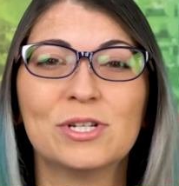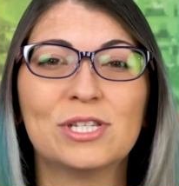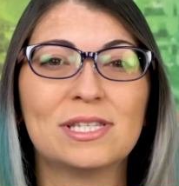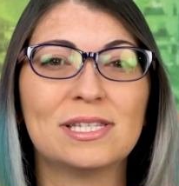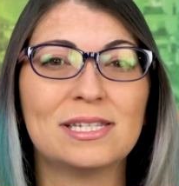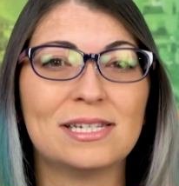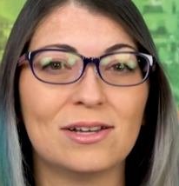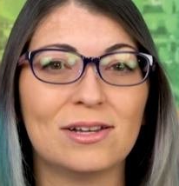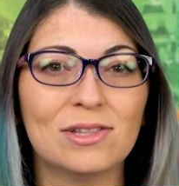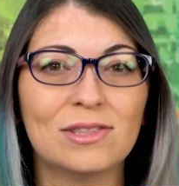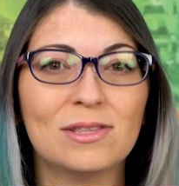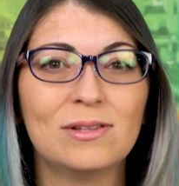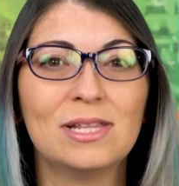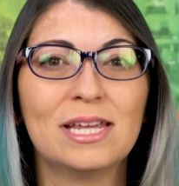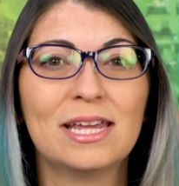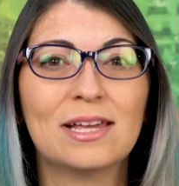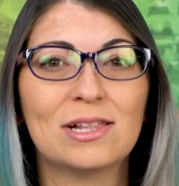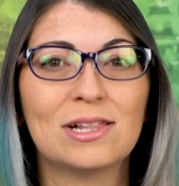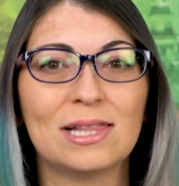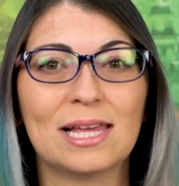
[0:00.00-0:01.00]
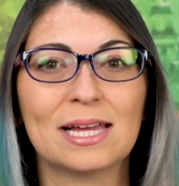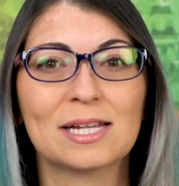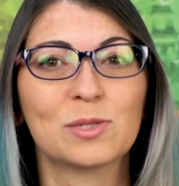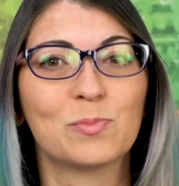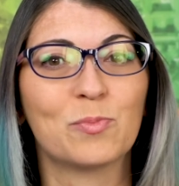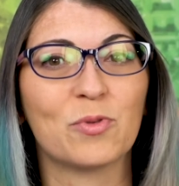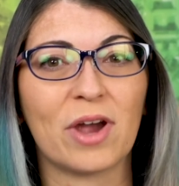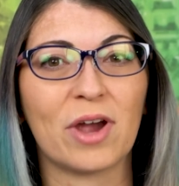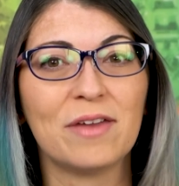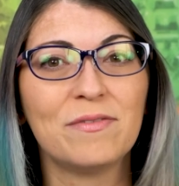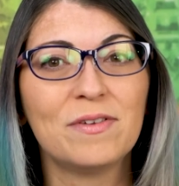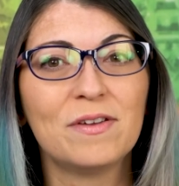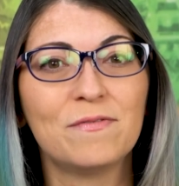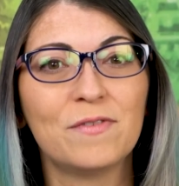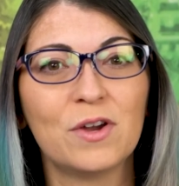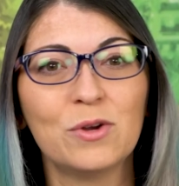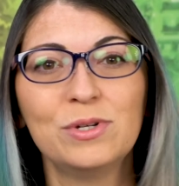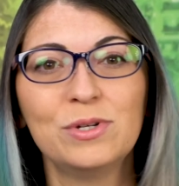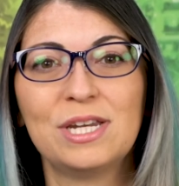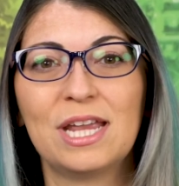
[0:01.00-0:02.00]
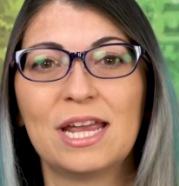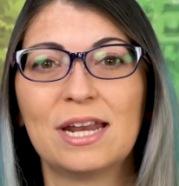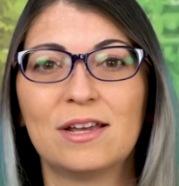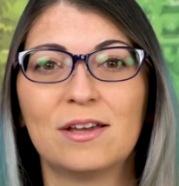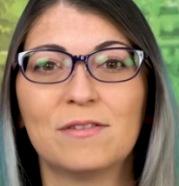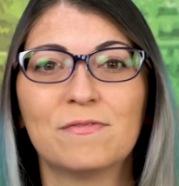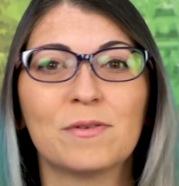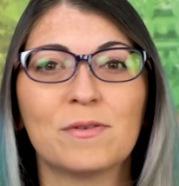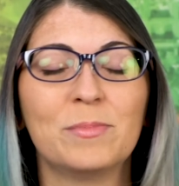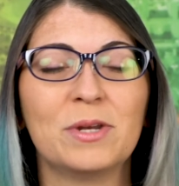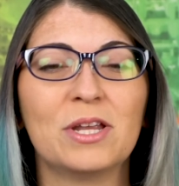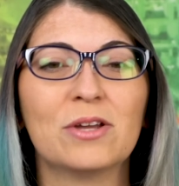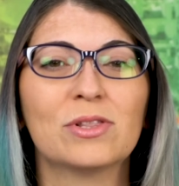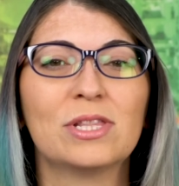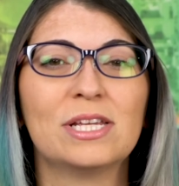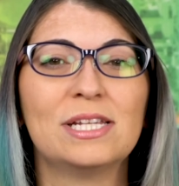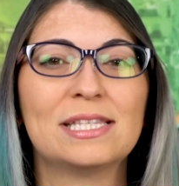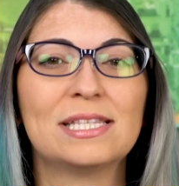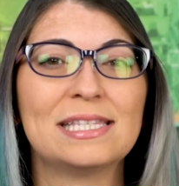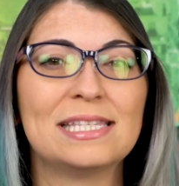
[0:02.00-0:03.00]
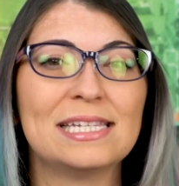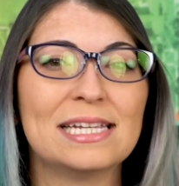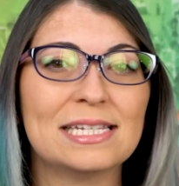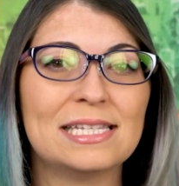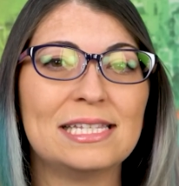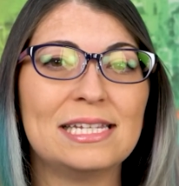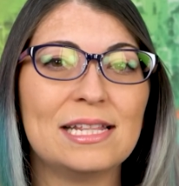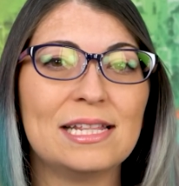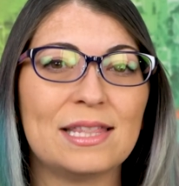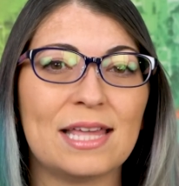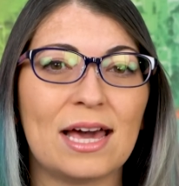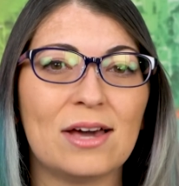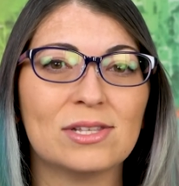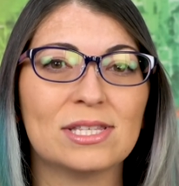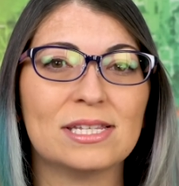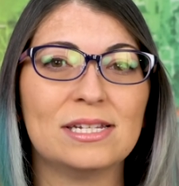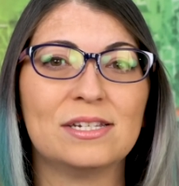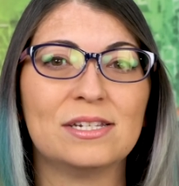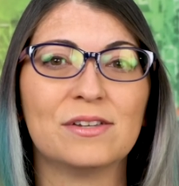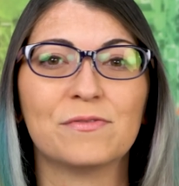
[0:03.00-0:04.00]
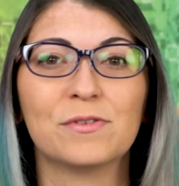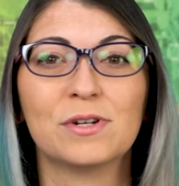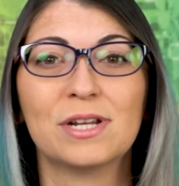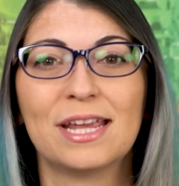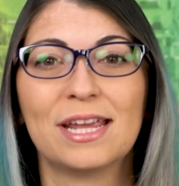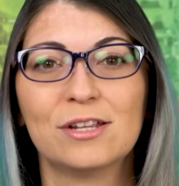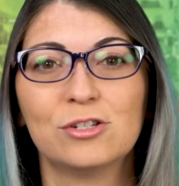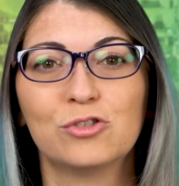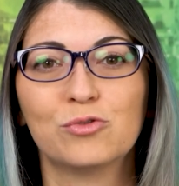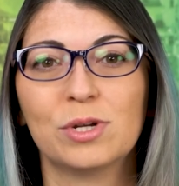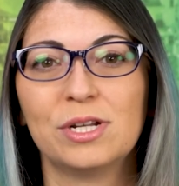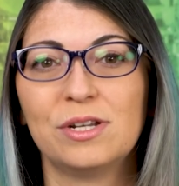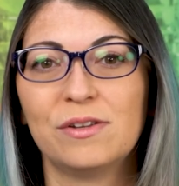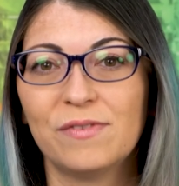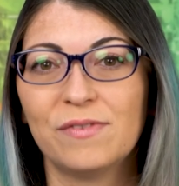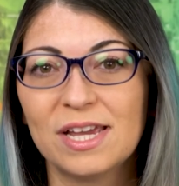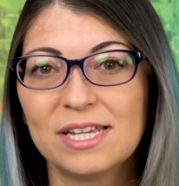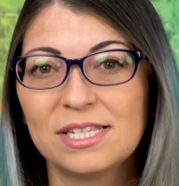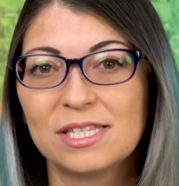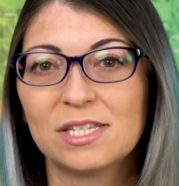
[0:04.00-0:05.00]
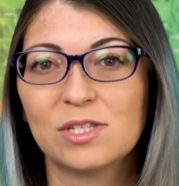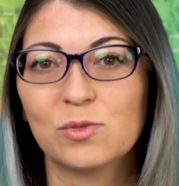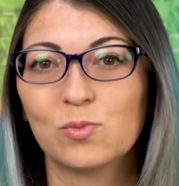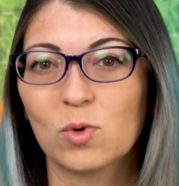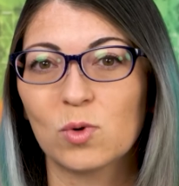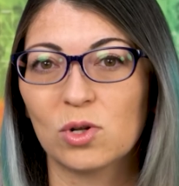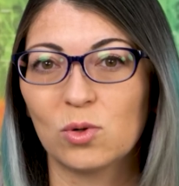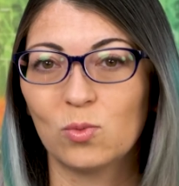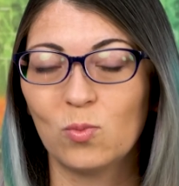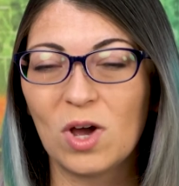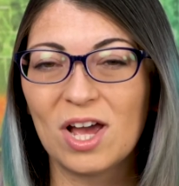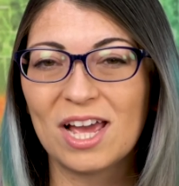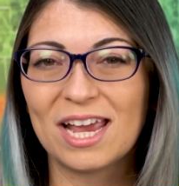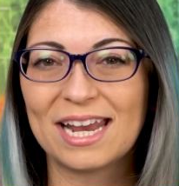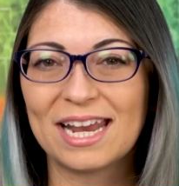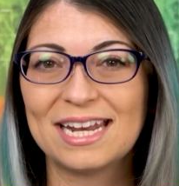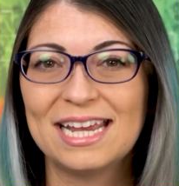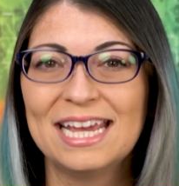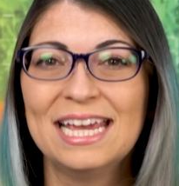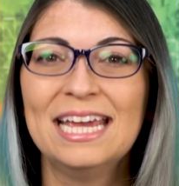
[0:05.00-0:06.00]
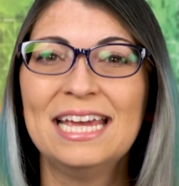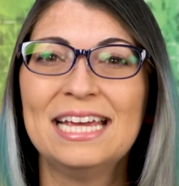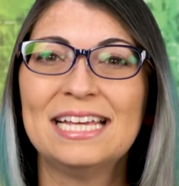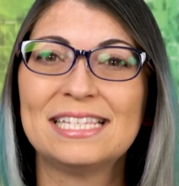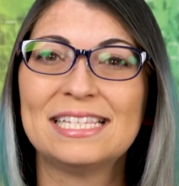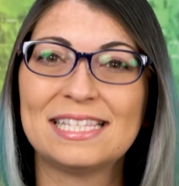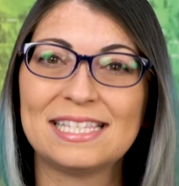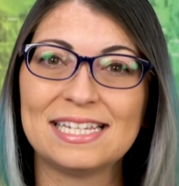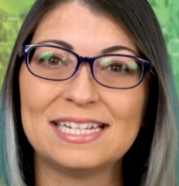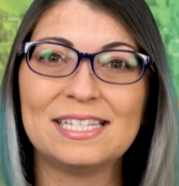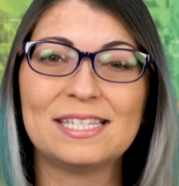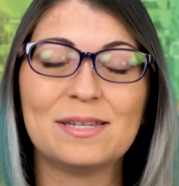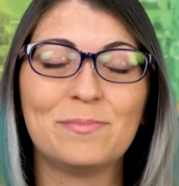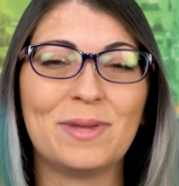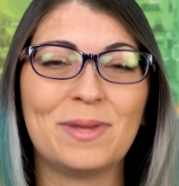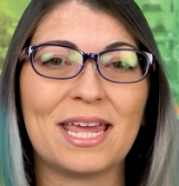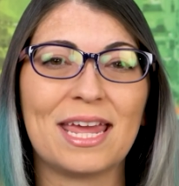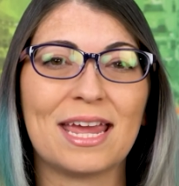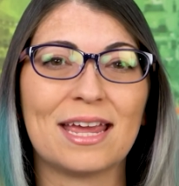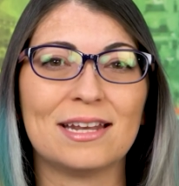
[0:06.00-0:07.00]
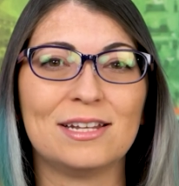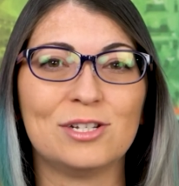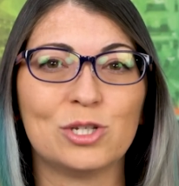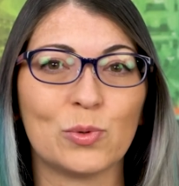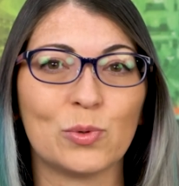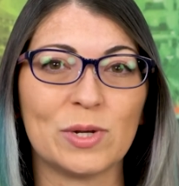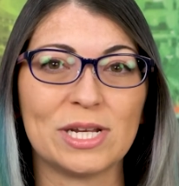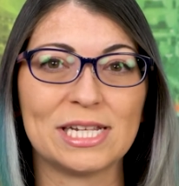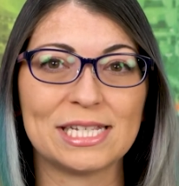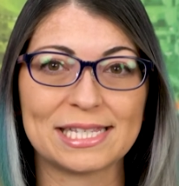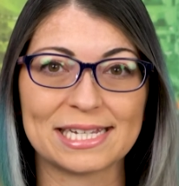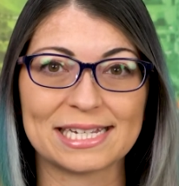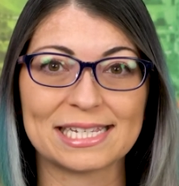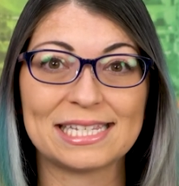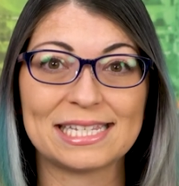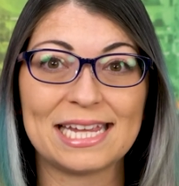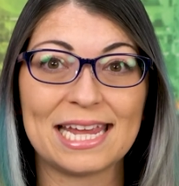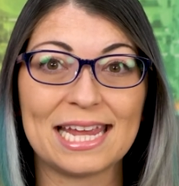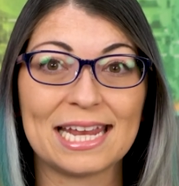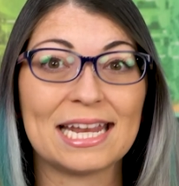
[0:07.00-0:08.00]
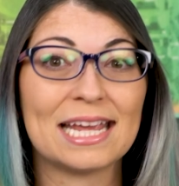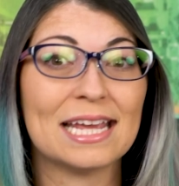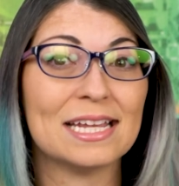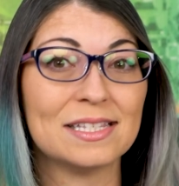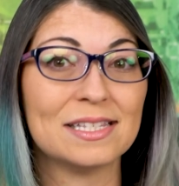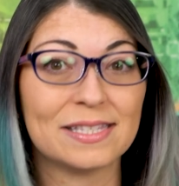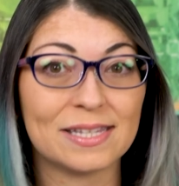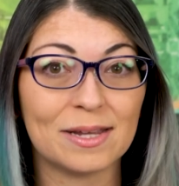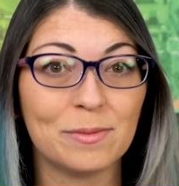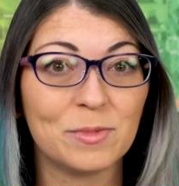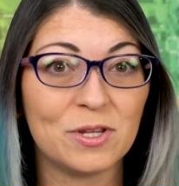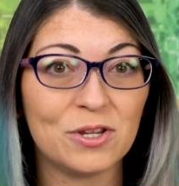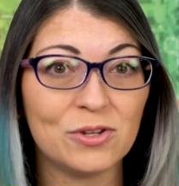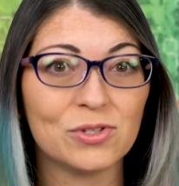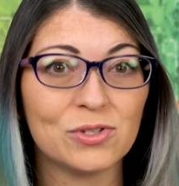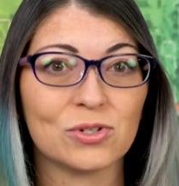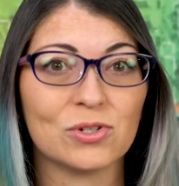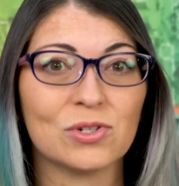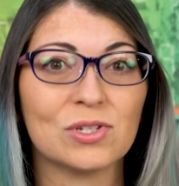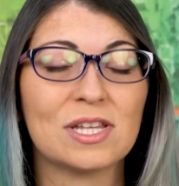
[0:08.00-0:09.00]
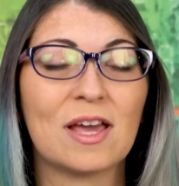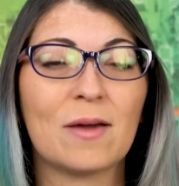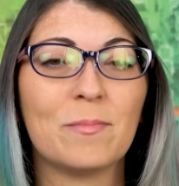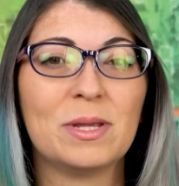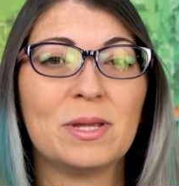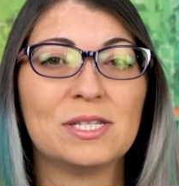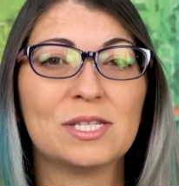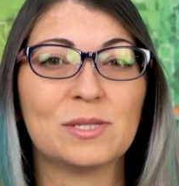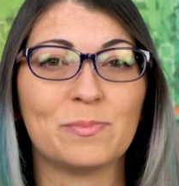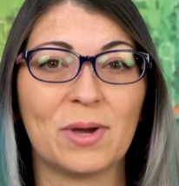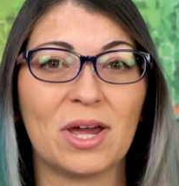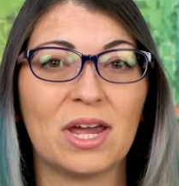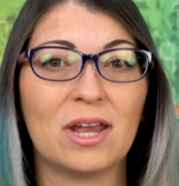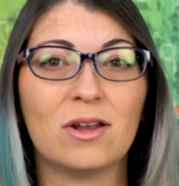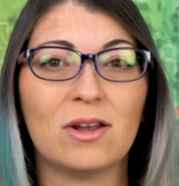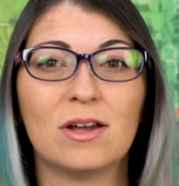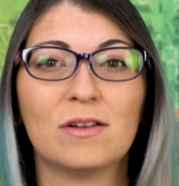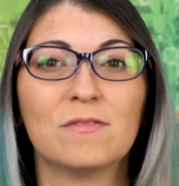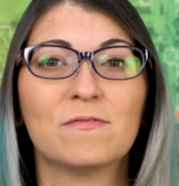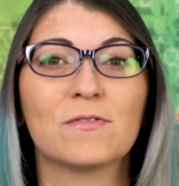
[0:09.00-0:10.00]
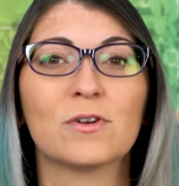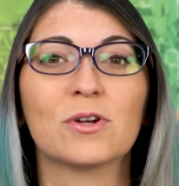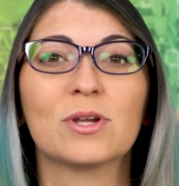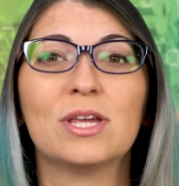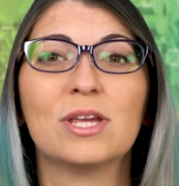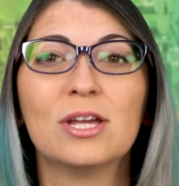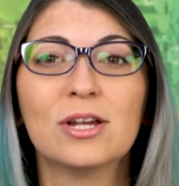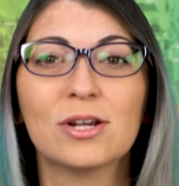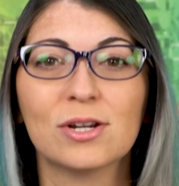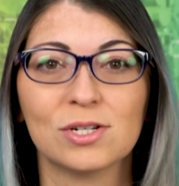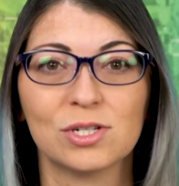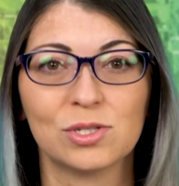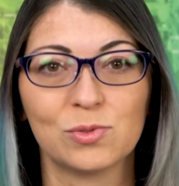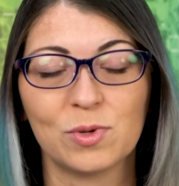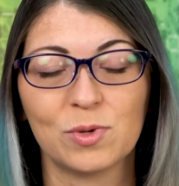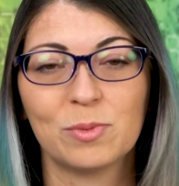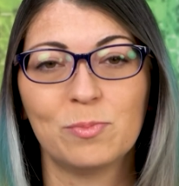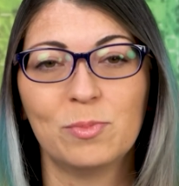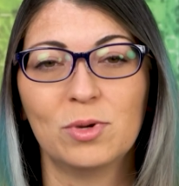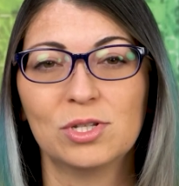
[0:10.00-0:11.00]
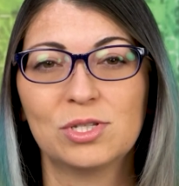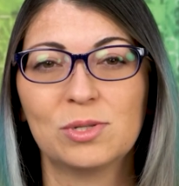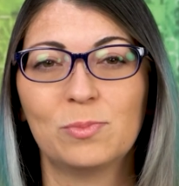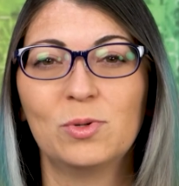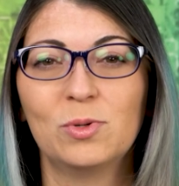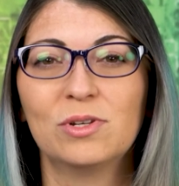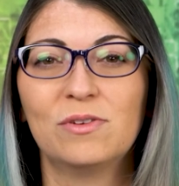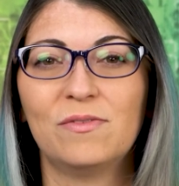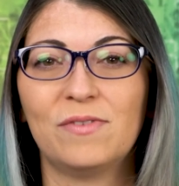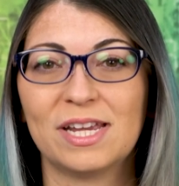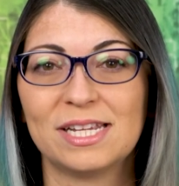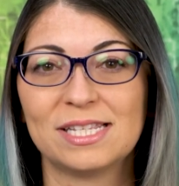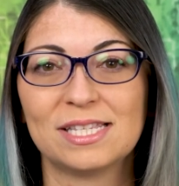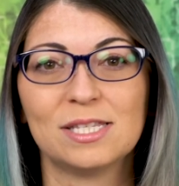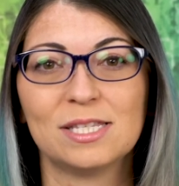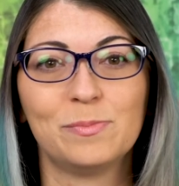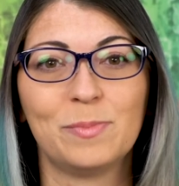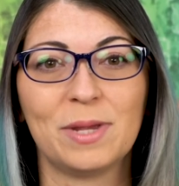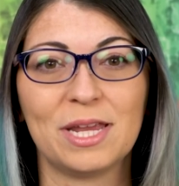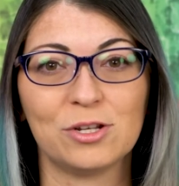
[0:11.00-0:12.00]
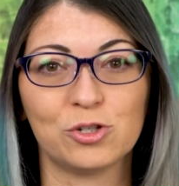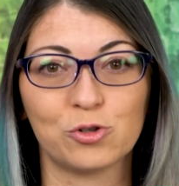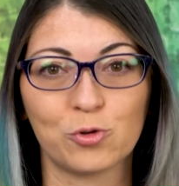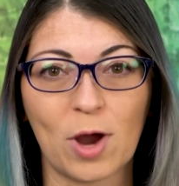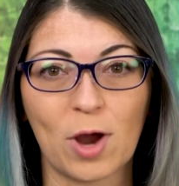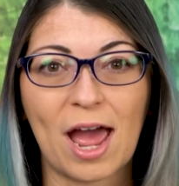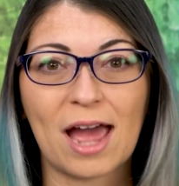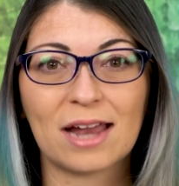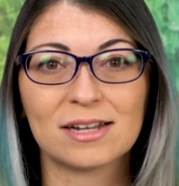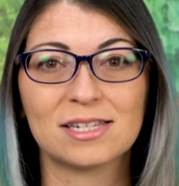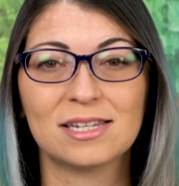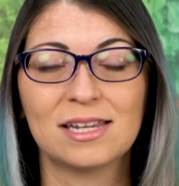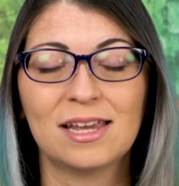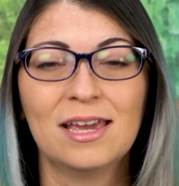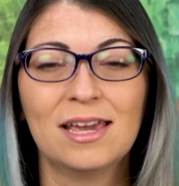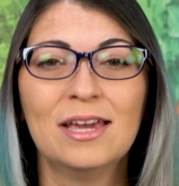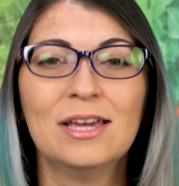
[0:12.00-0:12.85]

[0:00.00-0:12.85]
which stealthily collects private phone data from nearly sixty thousand different Android devices worldwide since it began in twenty sixteen, and some users have been spied on for years, with multiple devices being tracked.